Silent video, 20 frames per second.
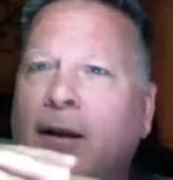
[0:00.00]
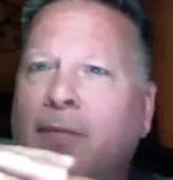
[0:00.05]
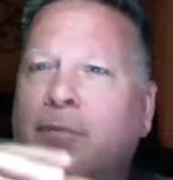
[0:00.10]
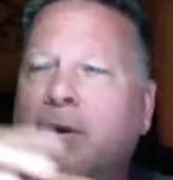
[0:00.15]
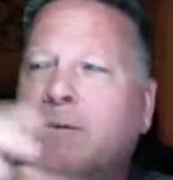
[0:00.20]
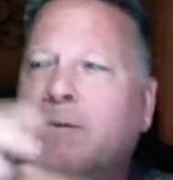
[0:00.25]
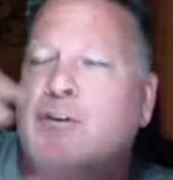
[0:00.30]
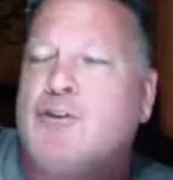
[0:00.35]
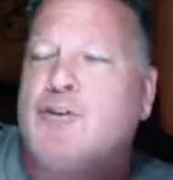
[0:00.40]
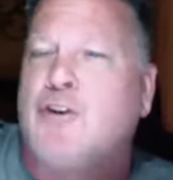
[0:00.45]
But
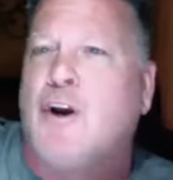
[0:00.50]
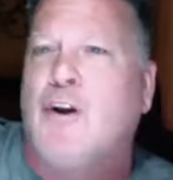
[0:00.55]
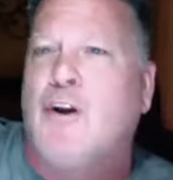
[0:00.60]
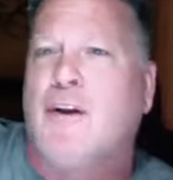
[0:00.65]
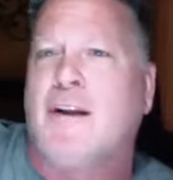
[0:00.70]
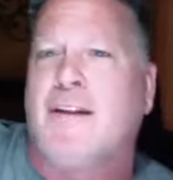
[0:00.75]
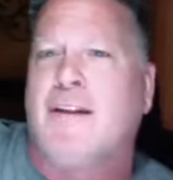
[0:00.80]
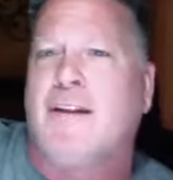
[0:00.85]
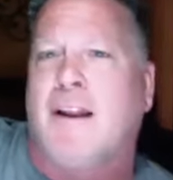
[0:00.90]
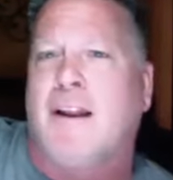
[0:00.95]
if you start
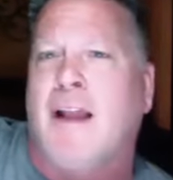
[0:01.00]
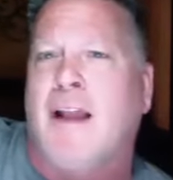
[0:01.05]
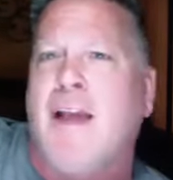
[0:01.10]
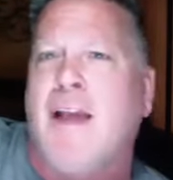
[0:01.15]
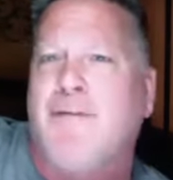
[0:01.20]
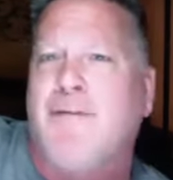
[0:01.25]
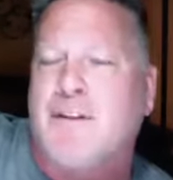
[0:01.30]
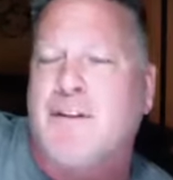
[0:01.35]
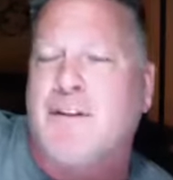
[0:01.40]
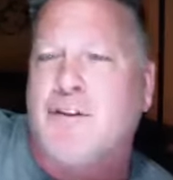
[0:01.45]
looking at the
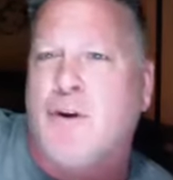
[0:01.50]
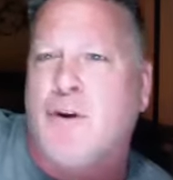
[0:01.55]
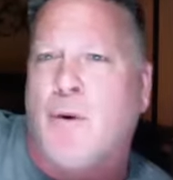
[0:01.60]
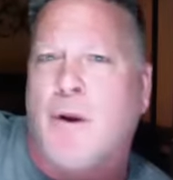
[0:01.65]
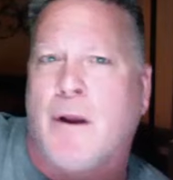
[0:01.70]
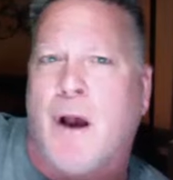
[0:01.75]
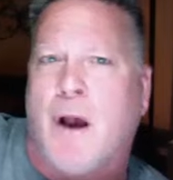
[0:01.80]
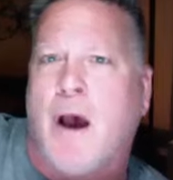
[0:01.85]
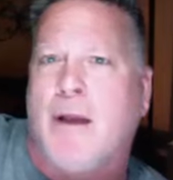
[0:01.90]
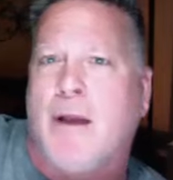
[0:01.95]
life that's
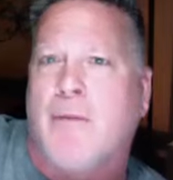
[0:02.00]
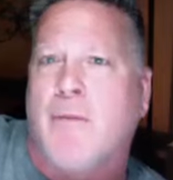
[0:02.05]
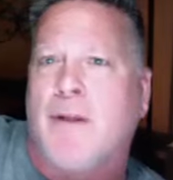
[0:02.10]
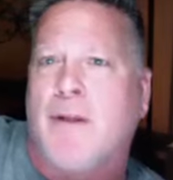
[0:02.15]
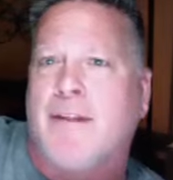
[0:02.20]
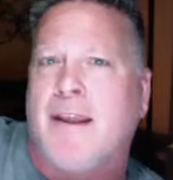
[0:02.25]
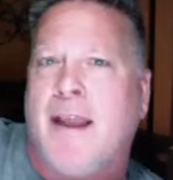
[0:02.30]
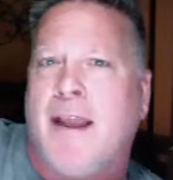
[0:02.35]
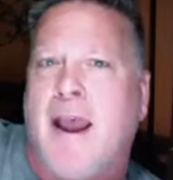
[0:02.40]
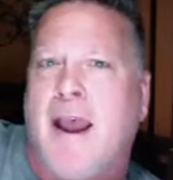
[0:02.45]
going on and
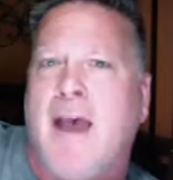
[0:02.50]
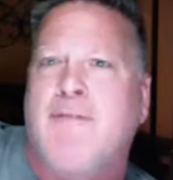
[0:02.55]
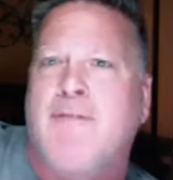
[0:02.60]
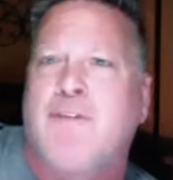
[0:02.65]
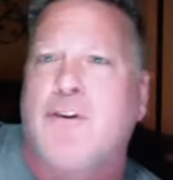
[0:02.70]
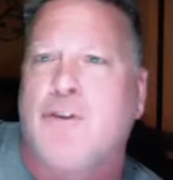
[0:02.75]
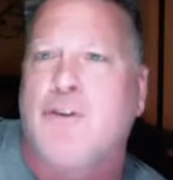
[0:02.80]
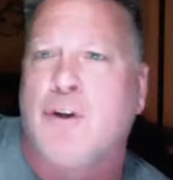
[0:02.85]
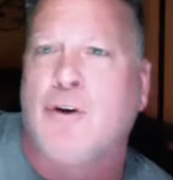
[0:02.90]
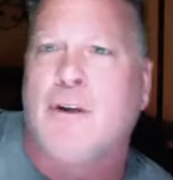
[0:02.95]
what they have to
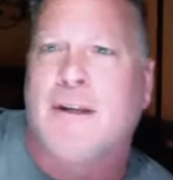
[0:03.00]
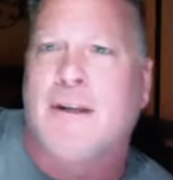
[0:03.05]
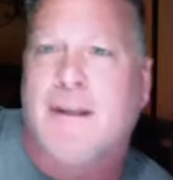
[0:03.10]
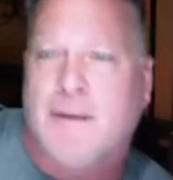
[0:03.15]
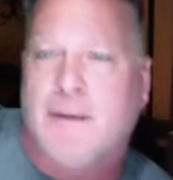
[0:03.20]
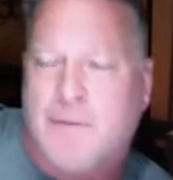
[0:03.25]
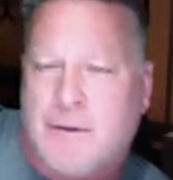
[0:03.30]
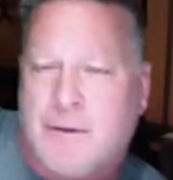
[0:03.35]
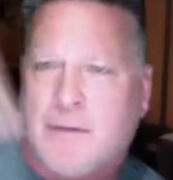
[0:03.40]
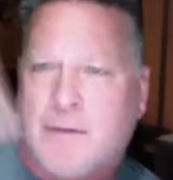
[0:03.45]
do to
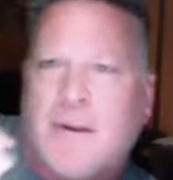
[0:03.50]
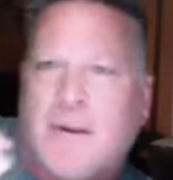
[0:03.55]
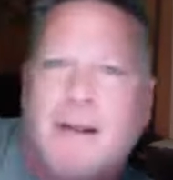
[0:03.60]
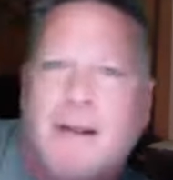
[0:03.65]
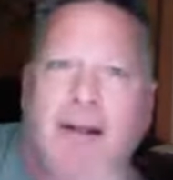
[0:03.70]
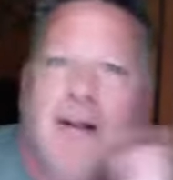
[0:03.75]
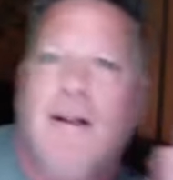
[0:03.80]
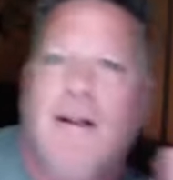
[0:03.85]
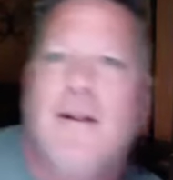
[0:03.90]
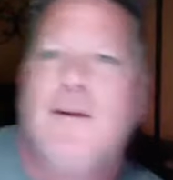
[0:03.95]
get to,
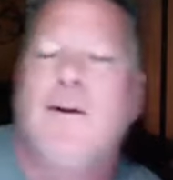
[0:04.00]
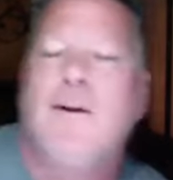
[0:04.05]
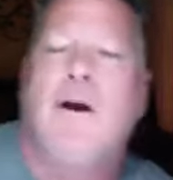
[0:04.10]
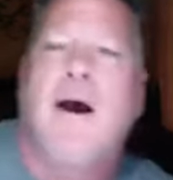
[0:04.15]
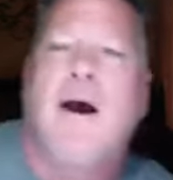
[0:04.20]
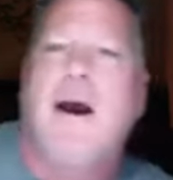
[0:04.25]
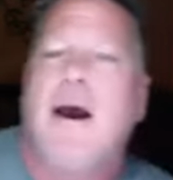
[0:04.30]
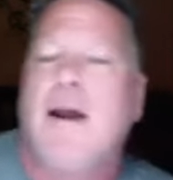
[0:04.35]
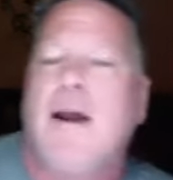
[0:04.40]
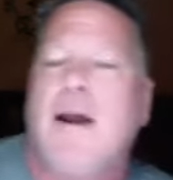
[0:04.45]
you know,
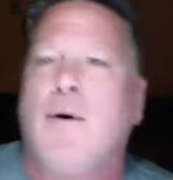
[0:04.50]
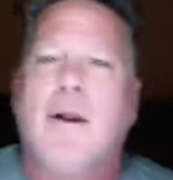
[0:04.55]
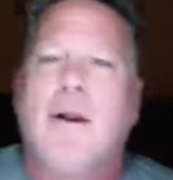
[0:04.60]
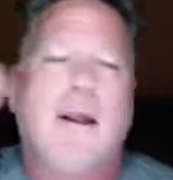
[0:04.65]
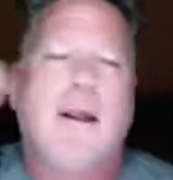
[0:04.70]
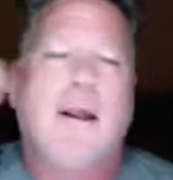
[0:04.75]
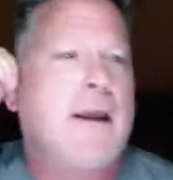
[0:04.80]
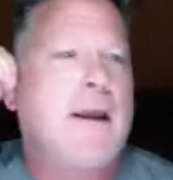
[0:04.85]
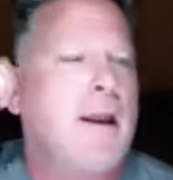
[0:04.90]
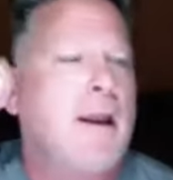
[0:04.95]
I, I know
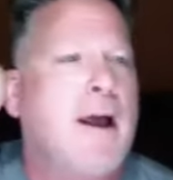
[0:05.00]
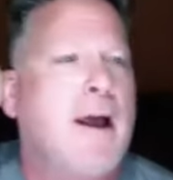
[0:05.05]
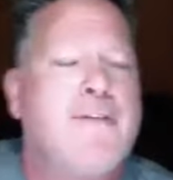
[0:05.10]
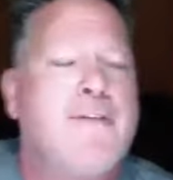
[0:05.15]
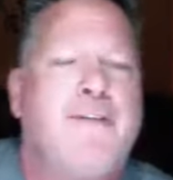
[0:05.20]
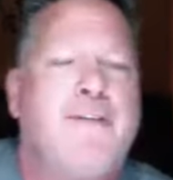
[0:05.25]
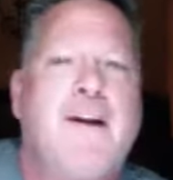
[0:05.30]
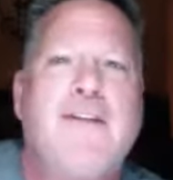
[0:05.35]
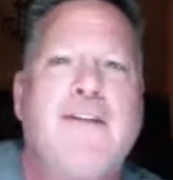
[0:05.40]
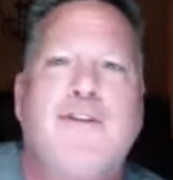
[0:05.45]
I got a lot
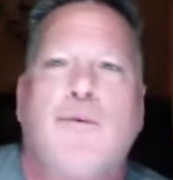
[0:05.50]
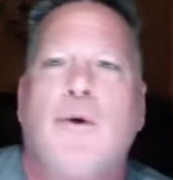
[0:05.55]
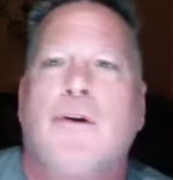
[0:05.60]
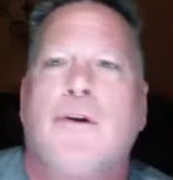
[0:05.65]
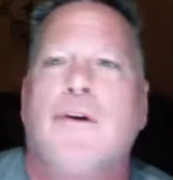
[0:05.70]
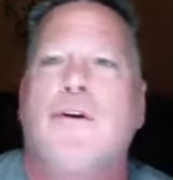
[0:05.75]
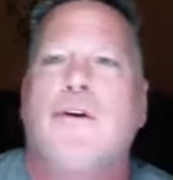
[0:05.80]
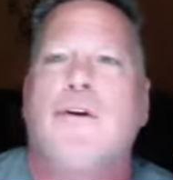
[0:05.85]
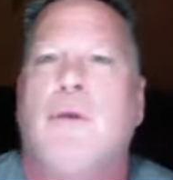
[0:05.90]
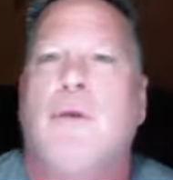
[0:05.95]
of friends that
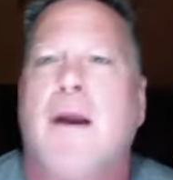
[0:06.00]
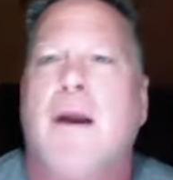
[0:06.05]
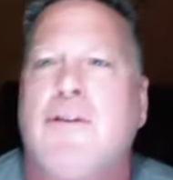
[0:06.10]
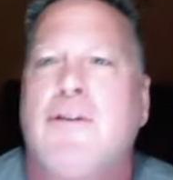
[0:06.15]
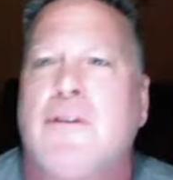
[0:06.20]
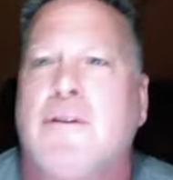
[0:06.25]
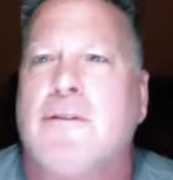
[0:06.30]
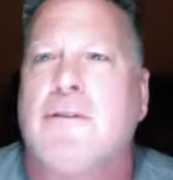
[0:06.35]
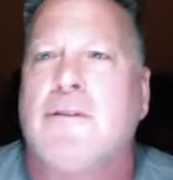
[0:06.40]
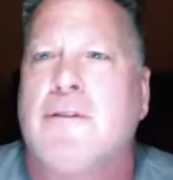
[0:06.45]
work in
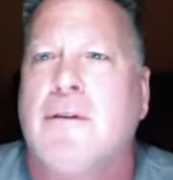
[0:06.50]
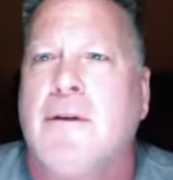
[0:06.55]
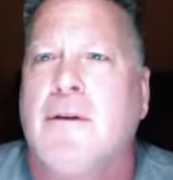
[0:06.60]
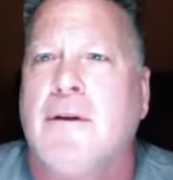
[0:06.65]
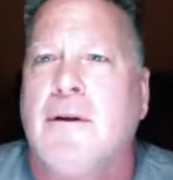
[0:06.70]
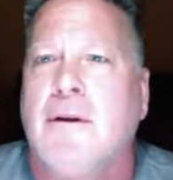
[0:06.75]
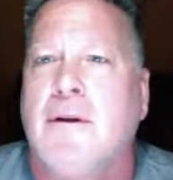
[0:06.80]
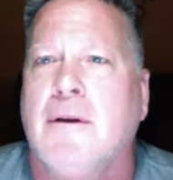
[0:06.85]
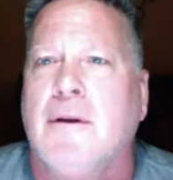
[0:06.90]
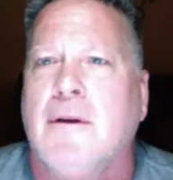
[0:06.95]
corrections
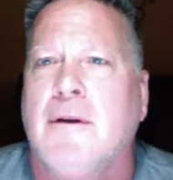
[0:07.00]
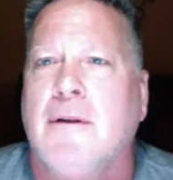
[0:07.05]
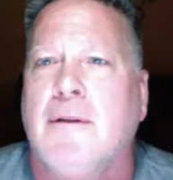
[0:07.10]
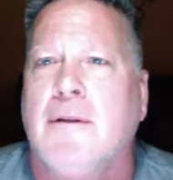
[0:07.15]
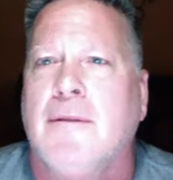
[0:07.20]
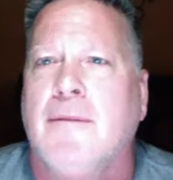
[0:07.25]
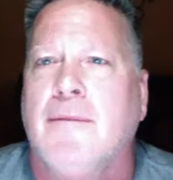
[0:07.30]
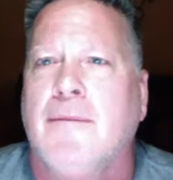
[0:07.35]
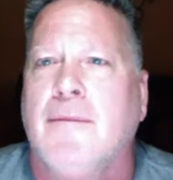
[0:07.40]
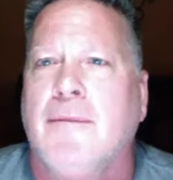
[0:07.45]

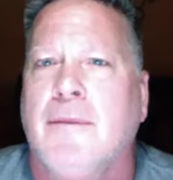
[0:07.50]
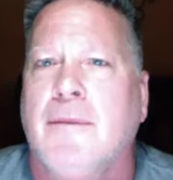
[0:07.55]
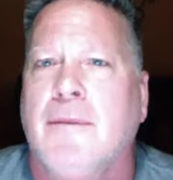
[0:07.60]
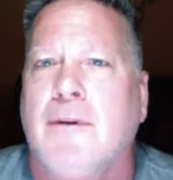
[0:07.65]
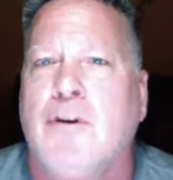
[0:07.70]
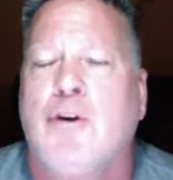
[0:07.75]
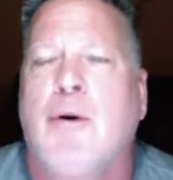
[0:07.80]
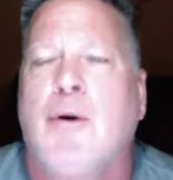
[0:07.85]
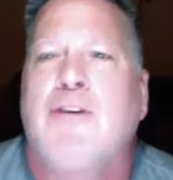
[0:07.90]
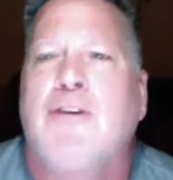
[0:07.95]
a
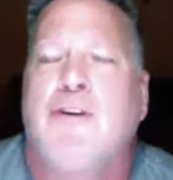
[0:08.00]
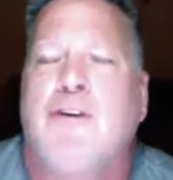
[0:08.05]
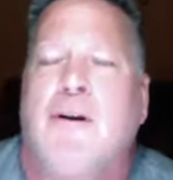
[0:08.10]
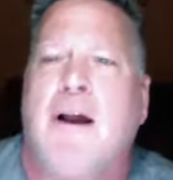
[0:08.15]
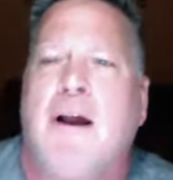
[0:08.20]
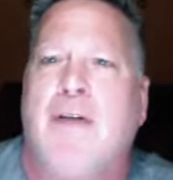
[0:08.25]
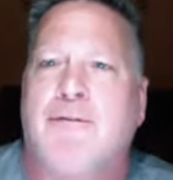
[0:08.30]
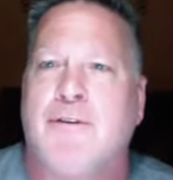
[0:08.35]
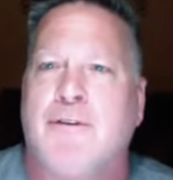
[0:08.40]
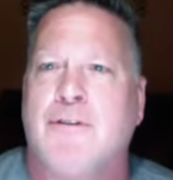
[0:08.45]
correctional
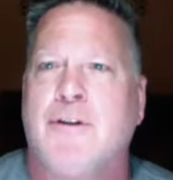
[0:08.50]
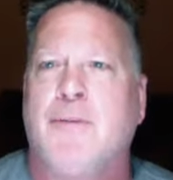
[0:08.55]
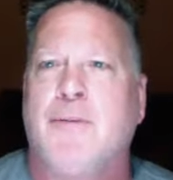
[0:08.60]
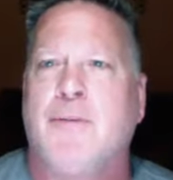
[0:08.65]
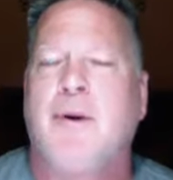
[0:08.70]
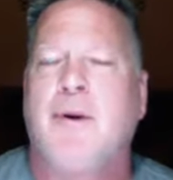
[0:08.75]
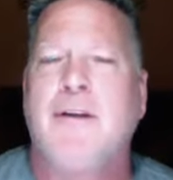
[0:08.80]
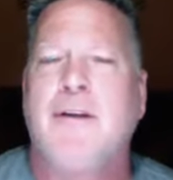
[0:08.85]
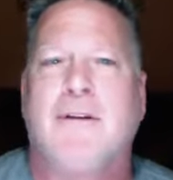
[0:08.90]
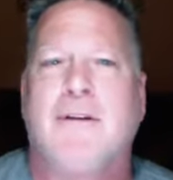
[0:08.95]
officer is at a
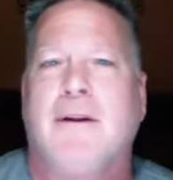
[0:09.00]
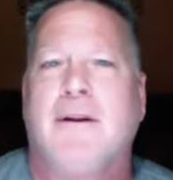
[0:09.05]
prison.